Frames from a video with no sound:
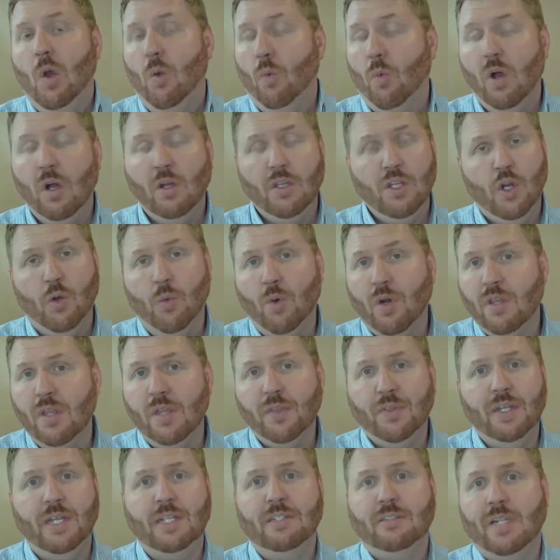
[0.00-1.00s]
Well, one of
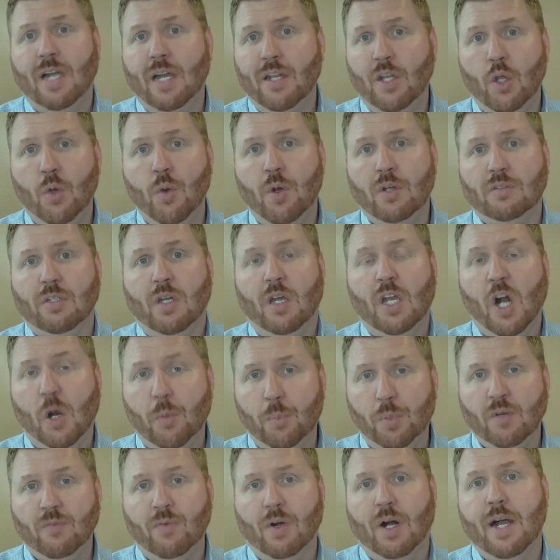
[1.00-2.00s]
the things I do is I
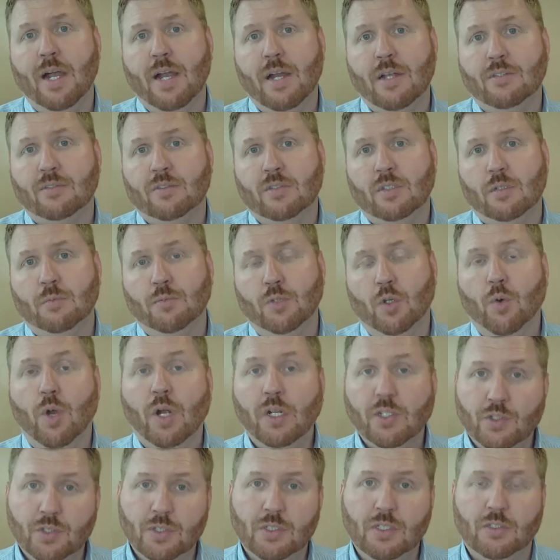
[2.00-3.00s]
help provide some
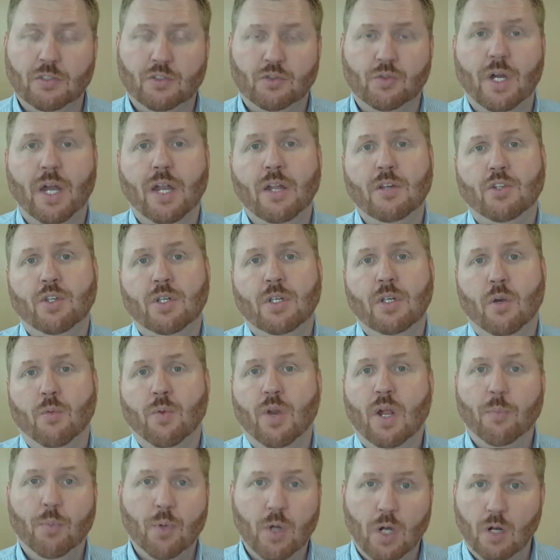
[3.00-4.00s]
direction and strategy
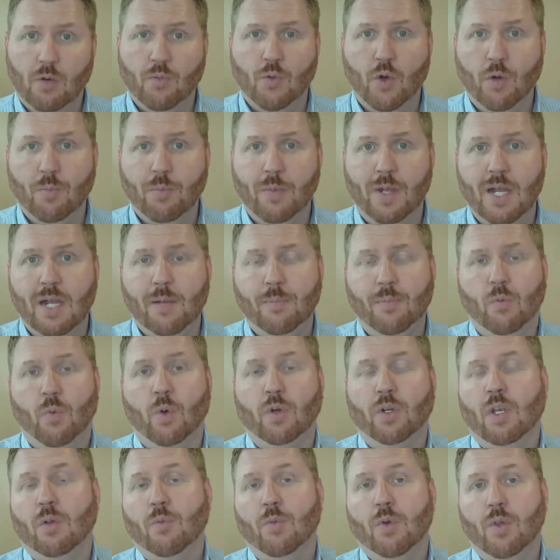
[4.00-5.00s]
around product roadmap,
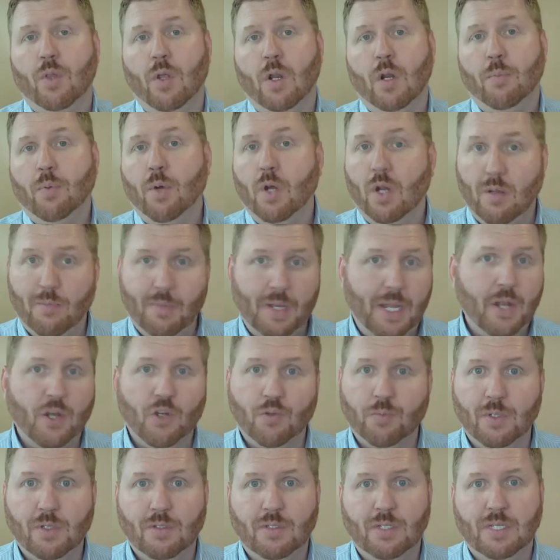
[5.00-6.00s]
working with our product
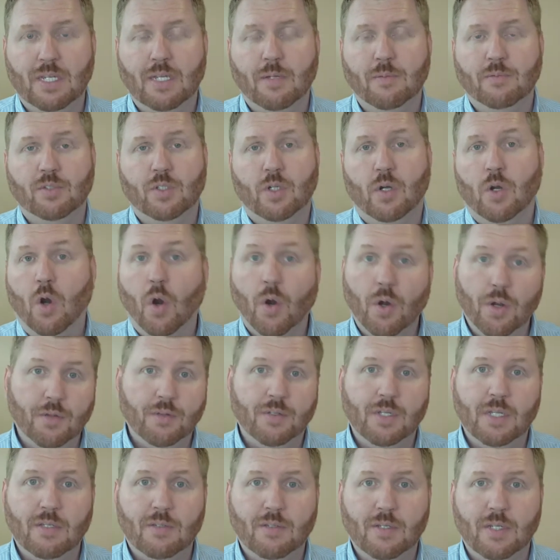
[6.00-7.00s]
management teams and our
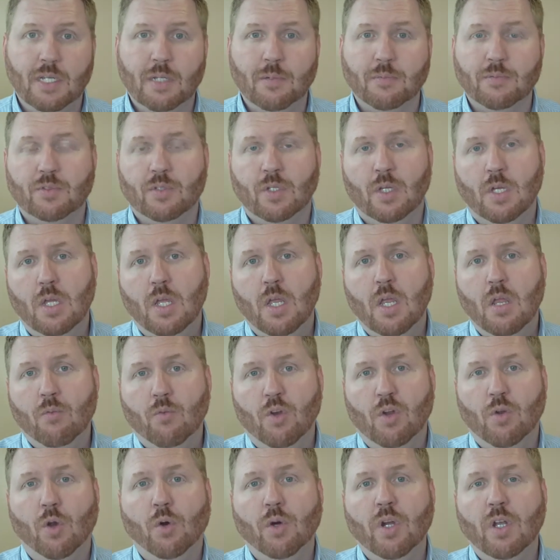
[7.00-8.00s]
R&D teams.
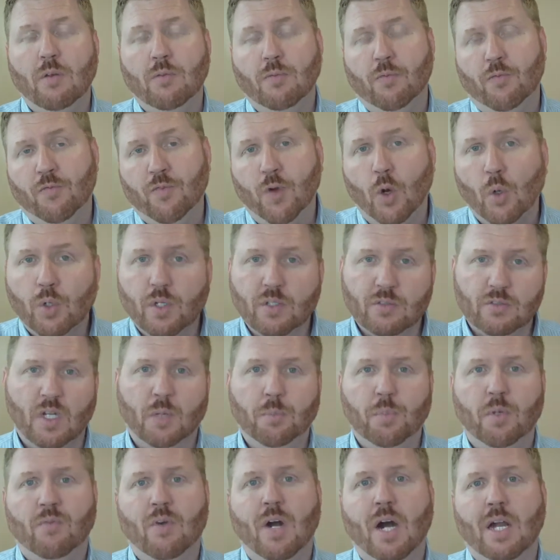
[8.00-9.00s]
We really focus
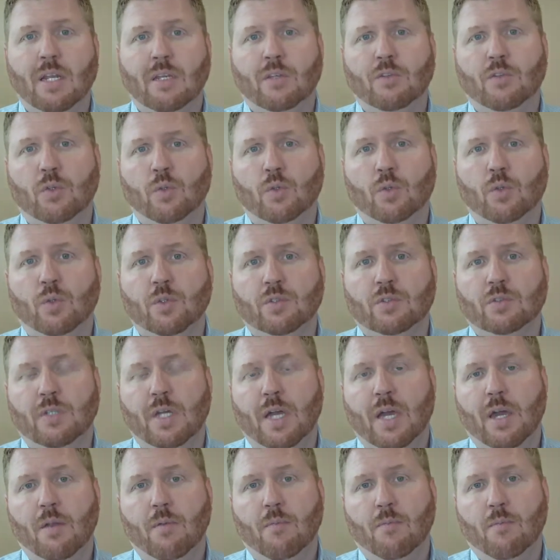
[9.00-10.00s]
on providing tools
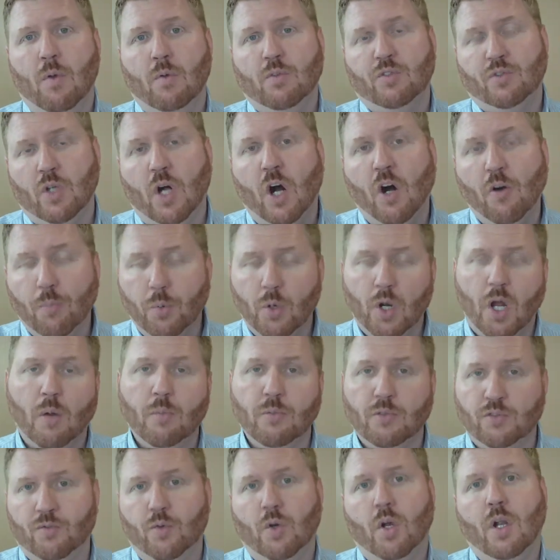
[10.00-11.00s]
that solve
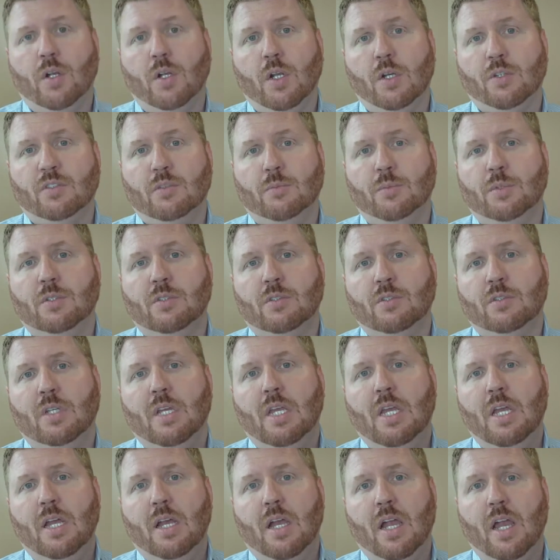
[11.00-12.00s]
problems for our customers,
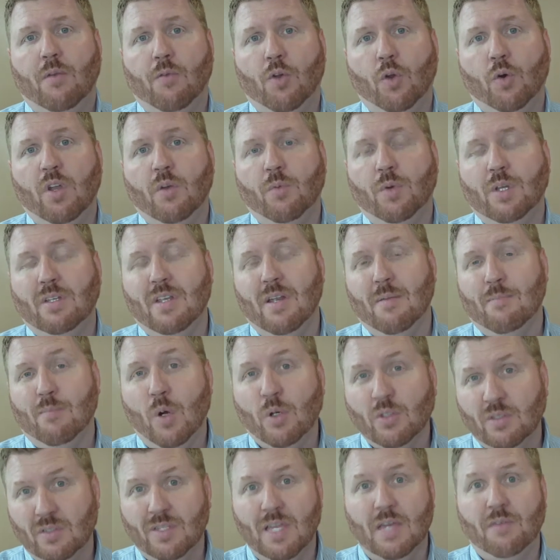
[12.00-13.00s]
and really we get
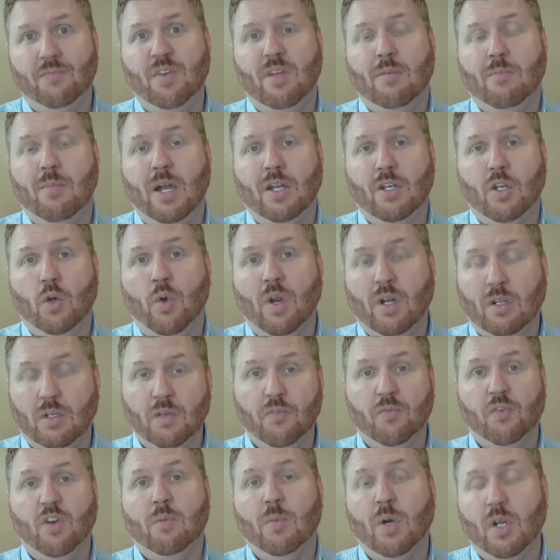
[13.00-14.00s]
most of that feedback
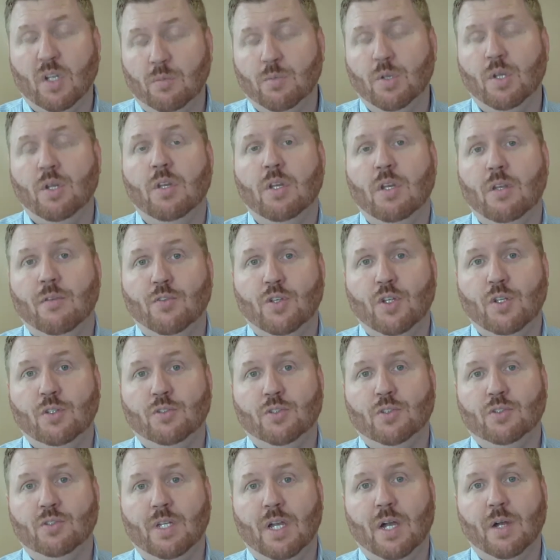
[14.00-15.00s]
directly from our community of
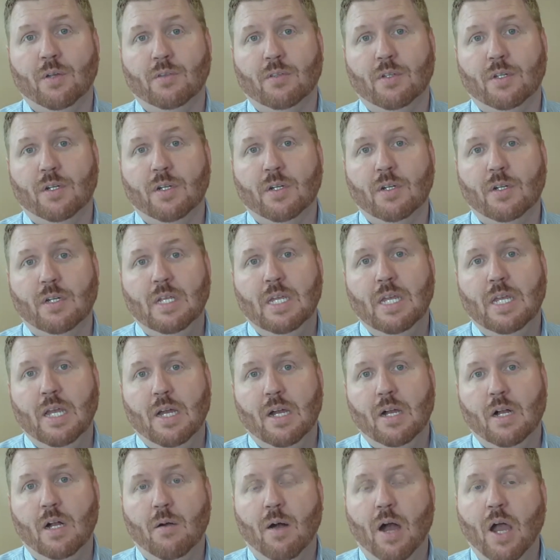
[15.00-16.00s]
users out there.
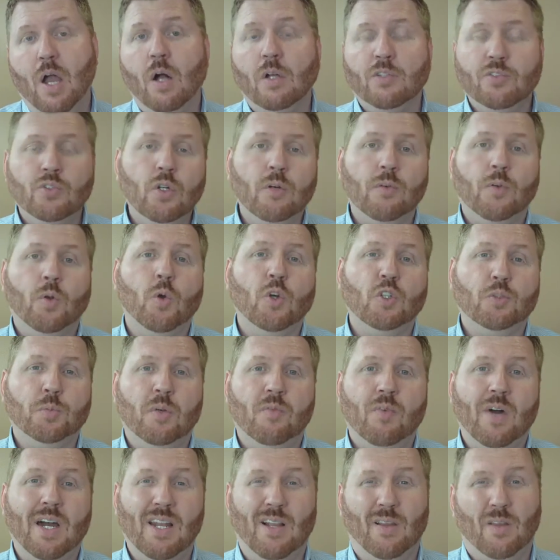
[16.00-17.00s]
I also, of course,
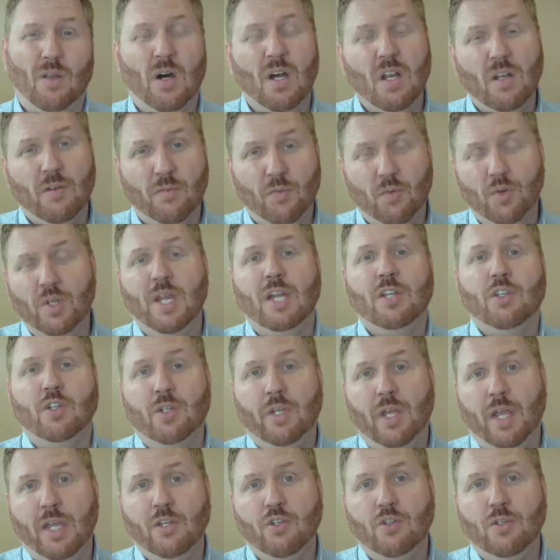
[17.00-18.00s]
provide a lot of free
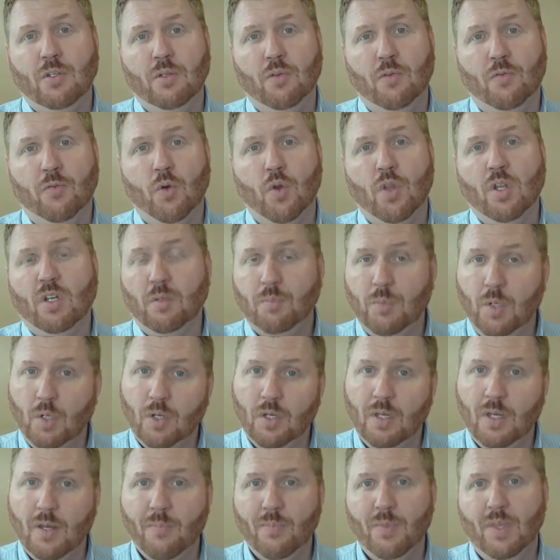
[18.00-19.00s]
education for the
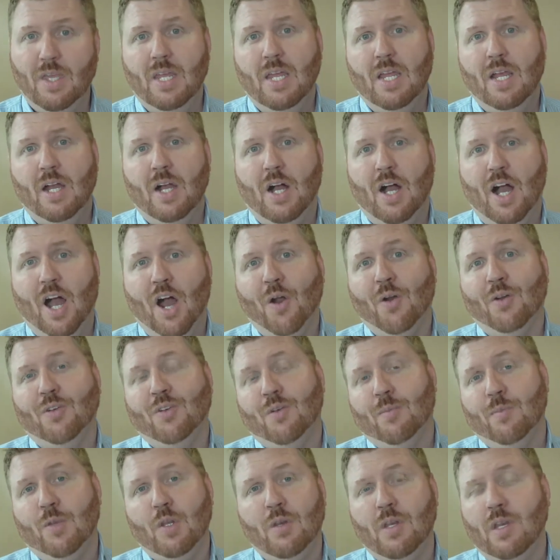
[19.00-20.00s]
community. Our
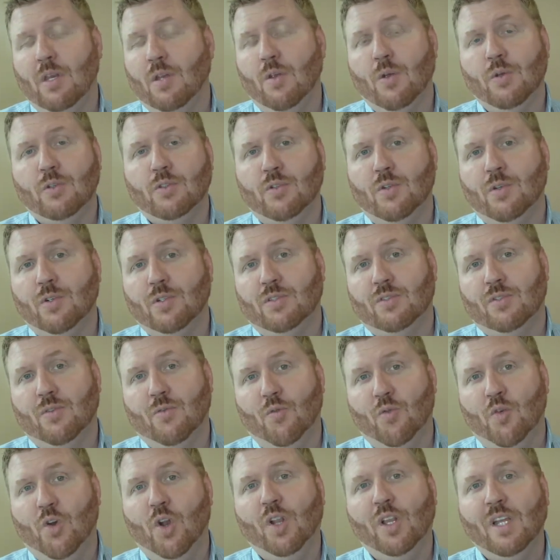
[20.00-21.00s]
community users
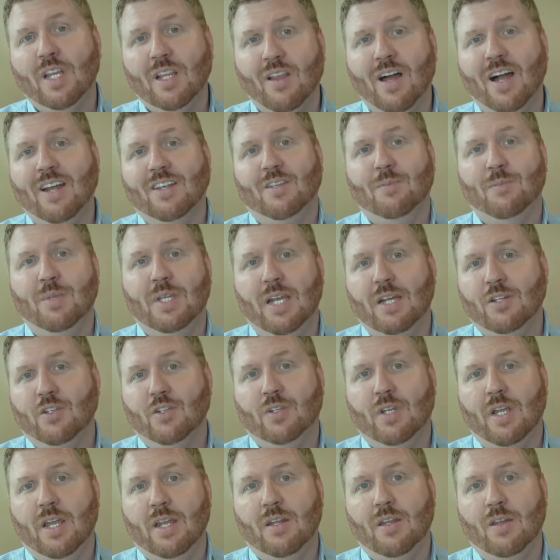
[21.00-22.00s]
really like to be
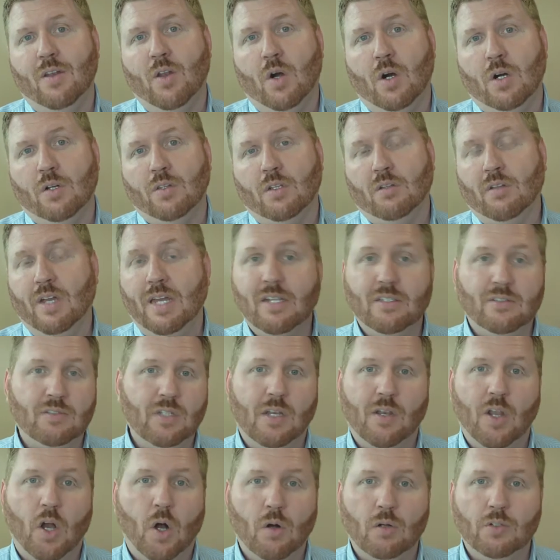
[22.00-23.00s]
educated on the latest
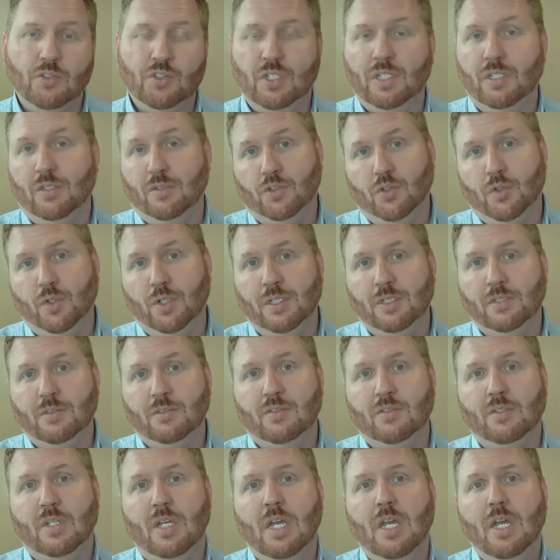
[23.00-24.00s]
technology and
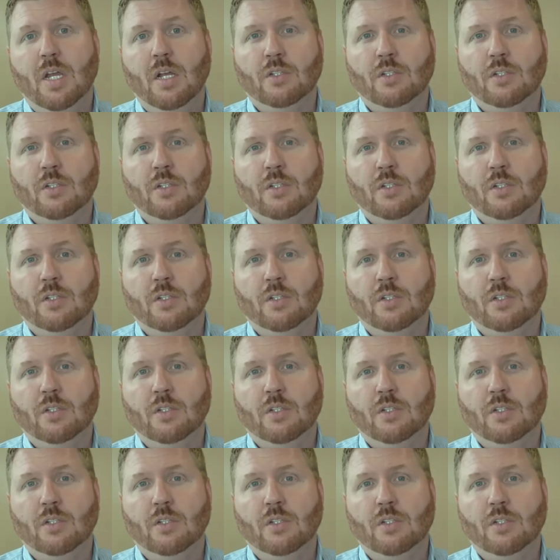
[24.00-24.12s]
trends.